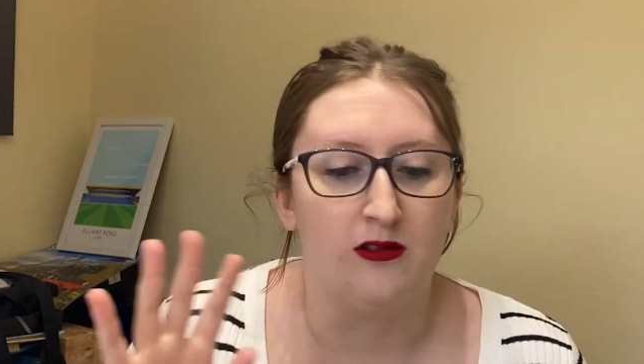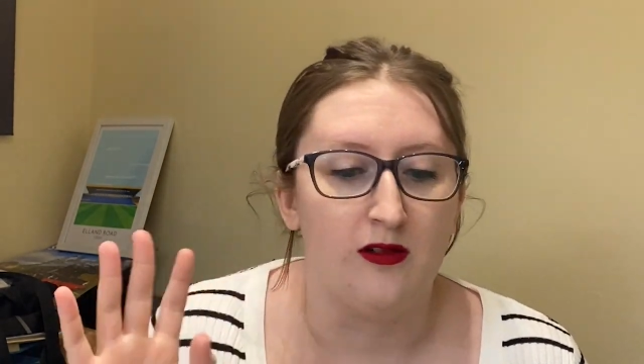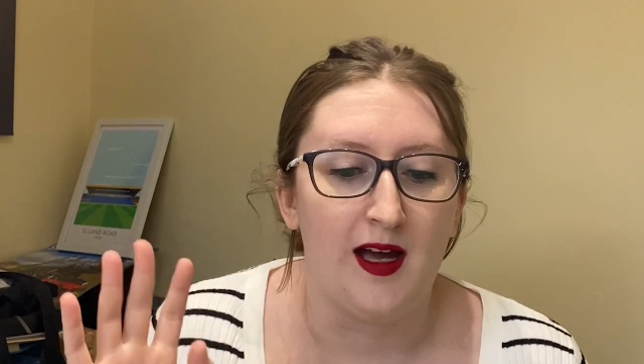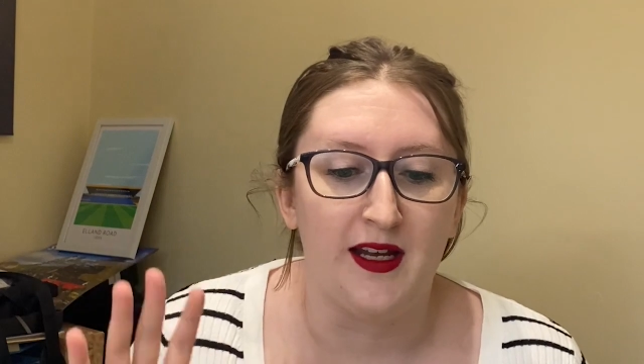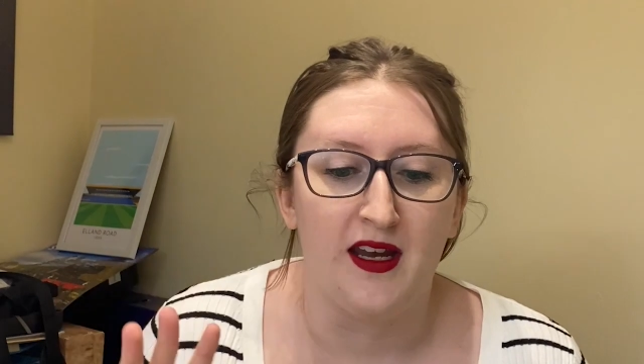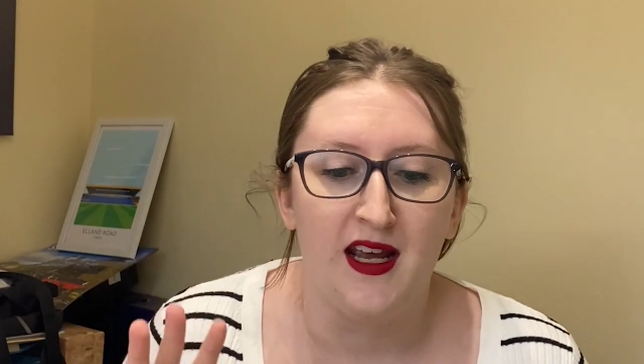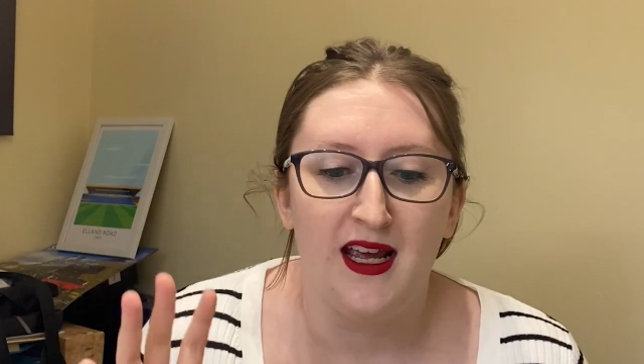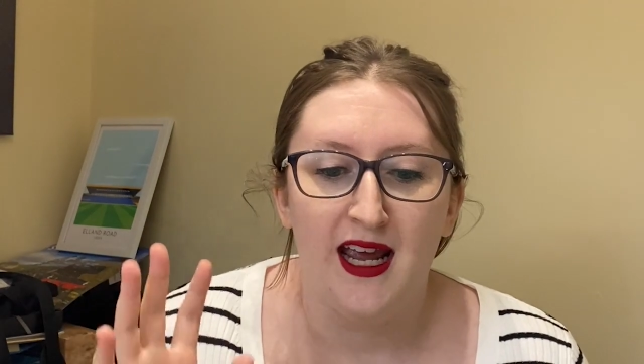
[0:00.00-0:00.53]
And
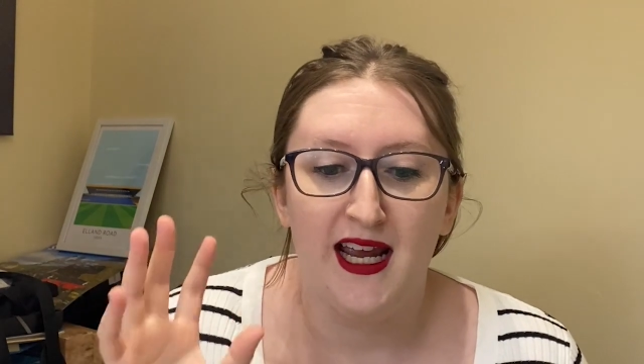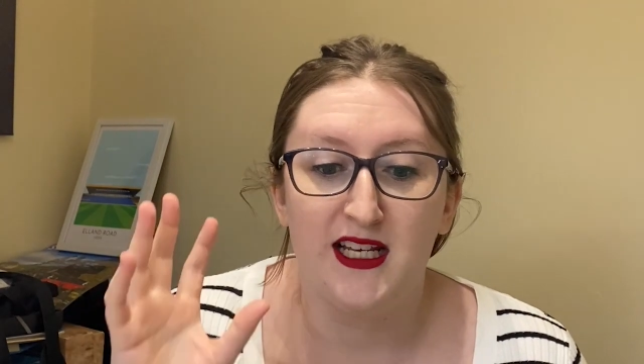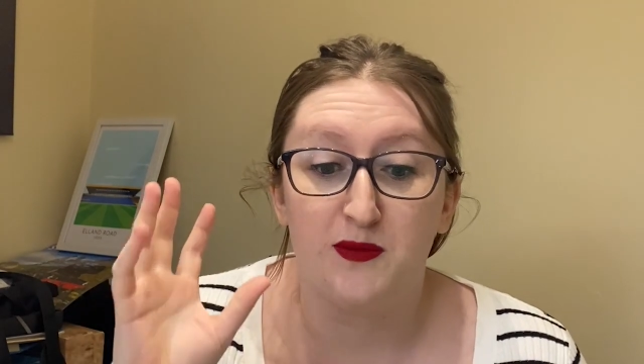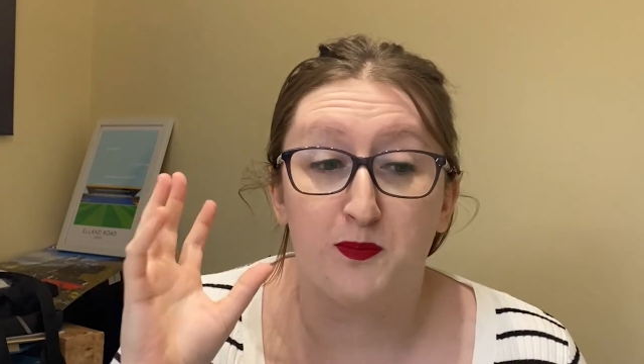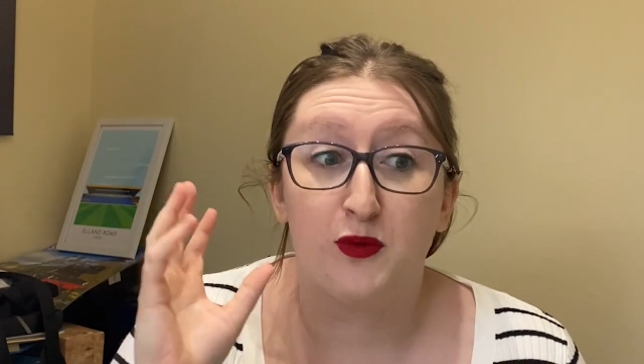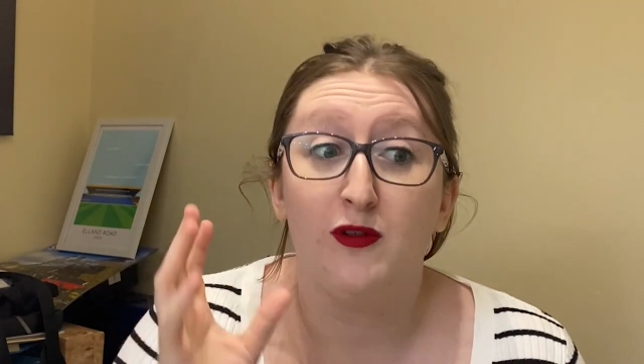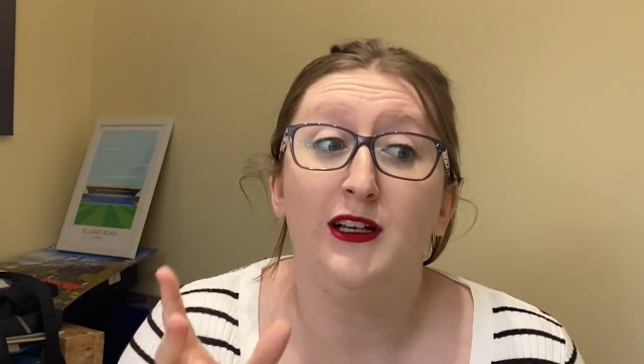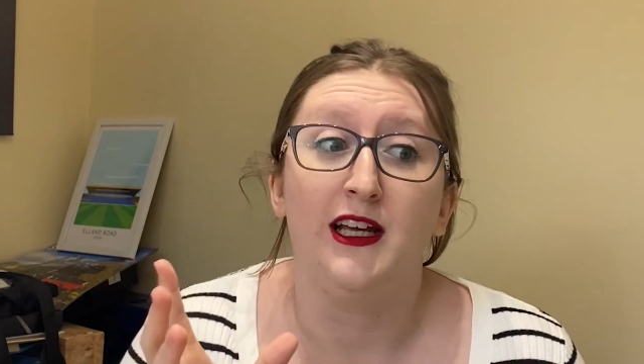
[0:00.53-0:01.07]
it's
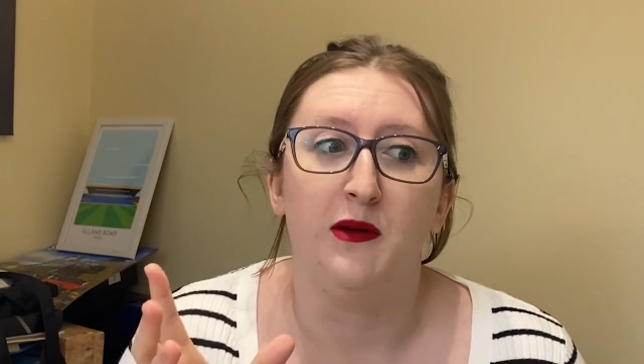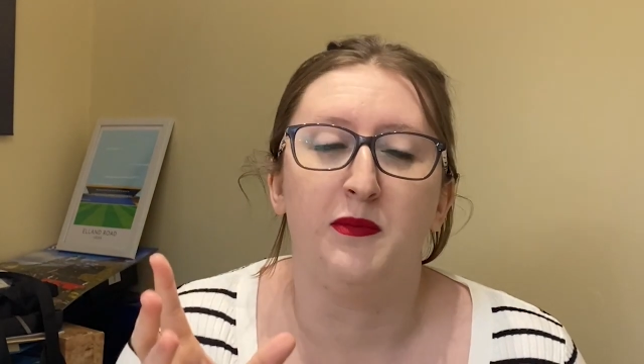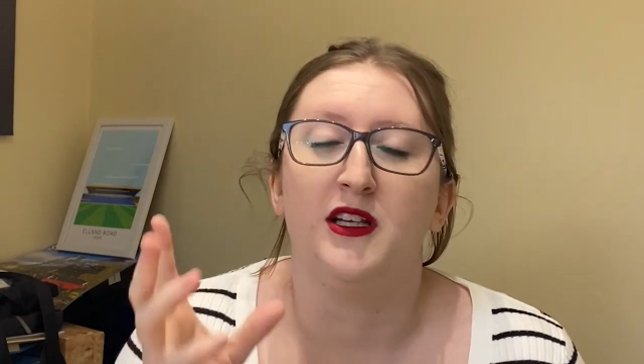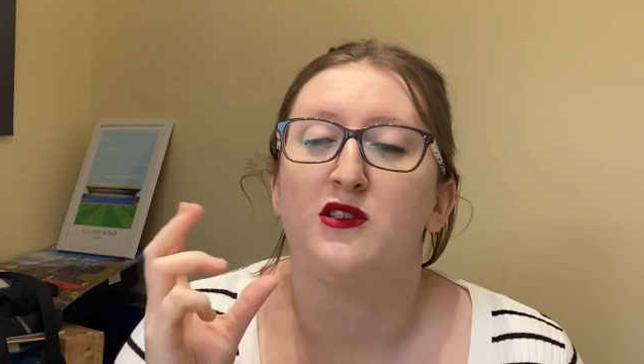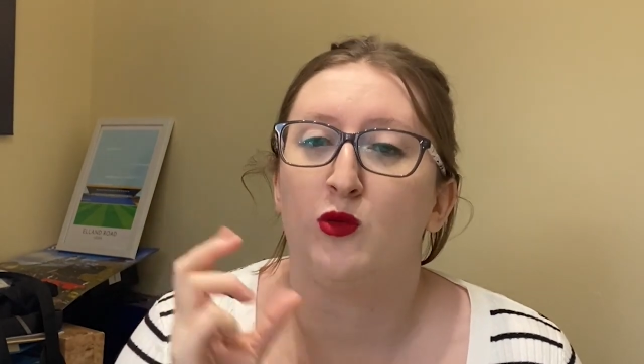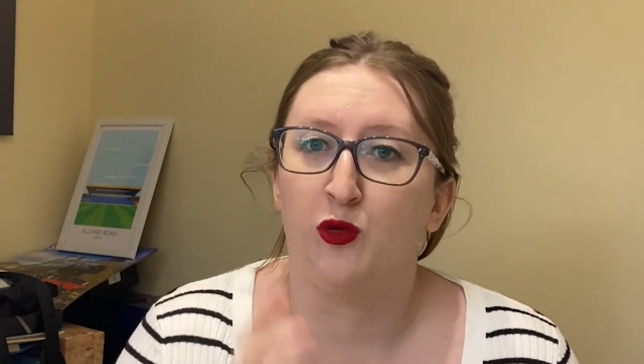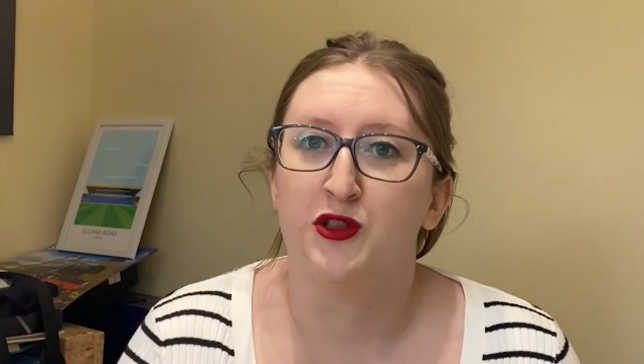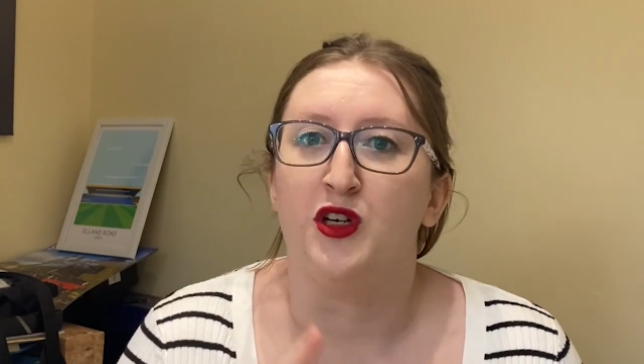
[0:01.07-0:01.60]
brilliant, but it's
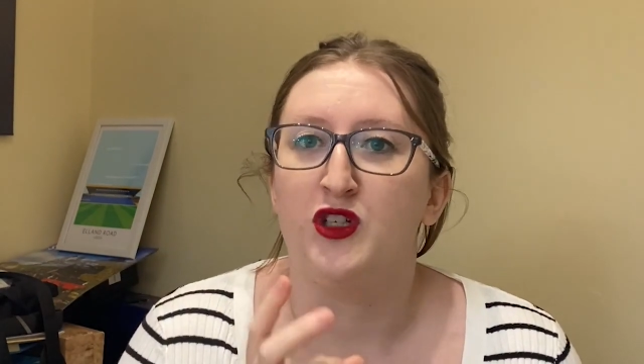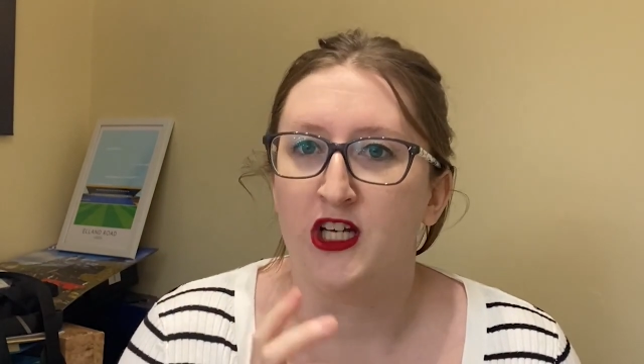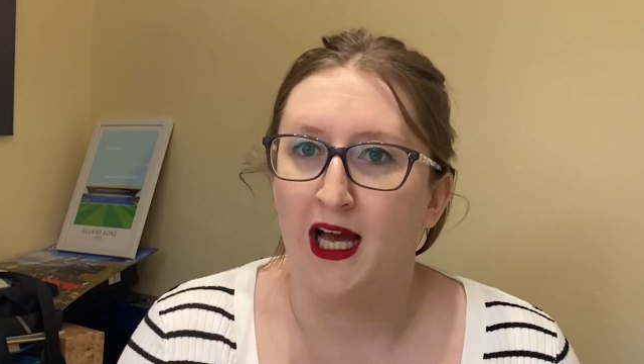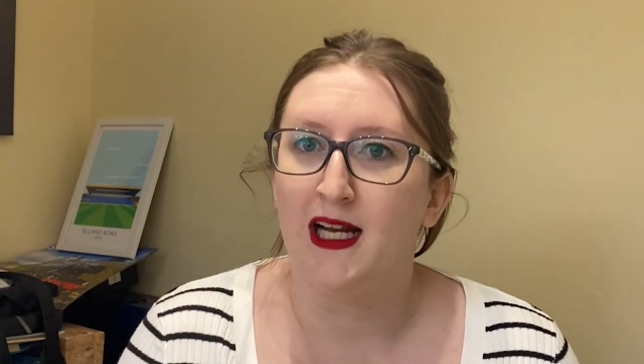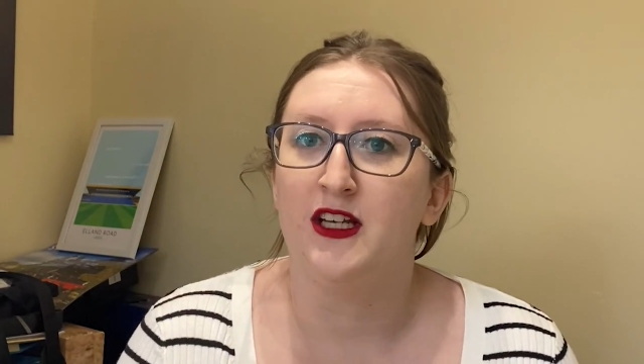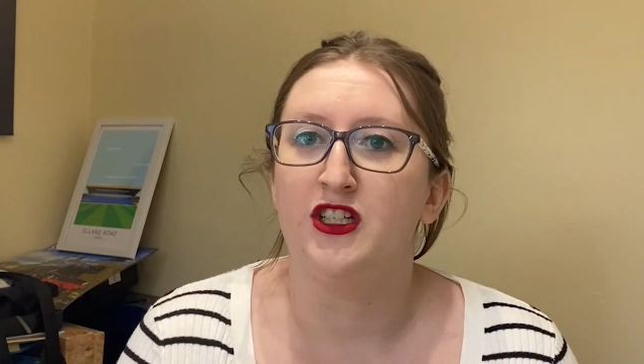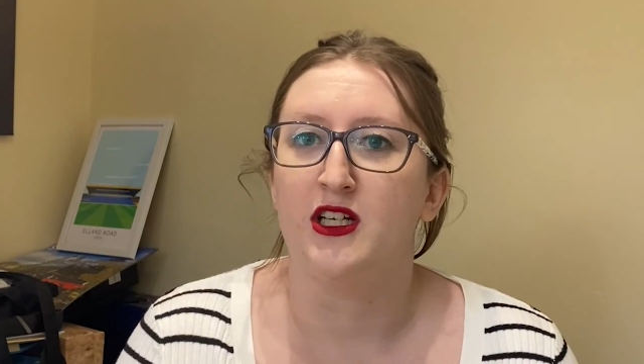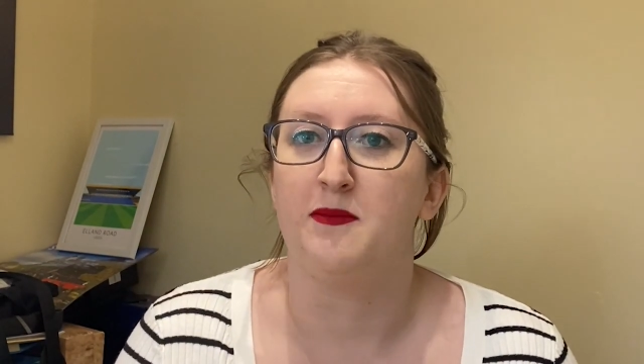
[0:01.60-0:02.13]
also
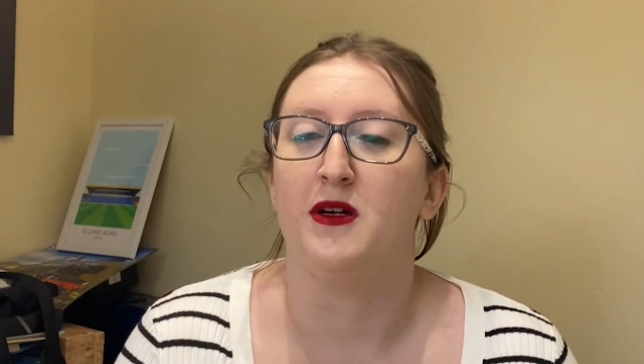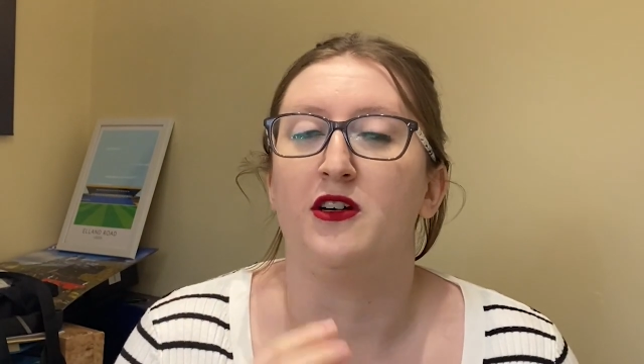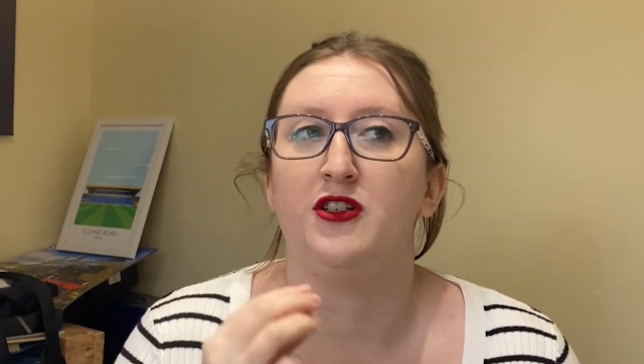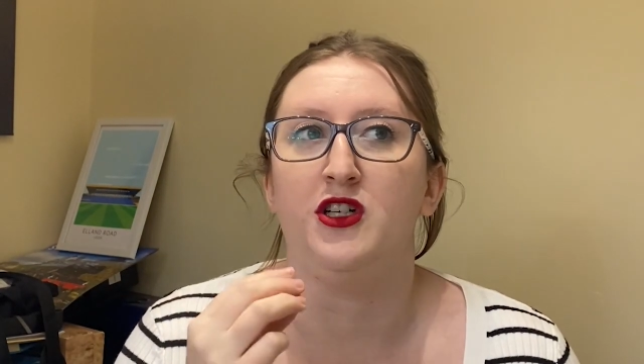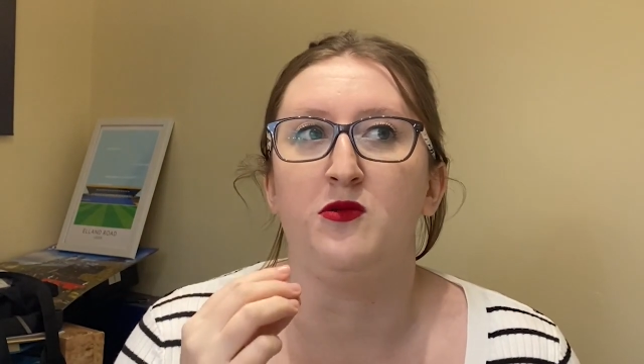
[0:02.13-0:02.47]
challenging because you,